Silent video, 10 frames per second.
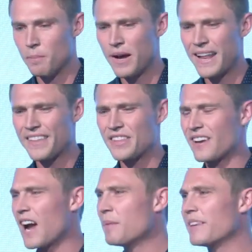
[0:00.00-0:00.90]
But at the
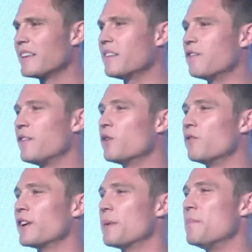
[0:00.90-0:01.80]
time, it didn't feel
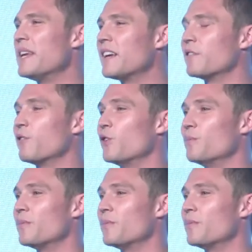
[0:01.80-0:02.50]
very meaningful.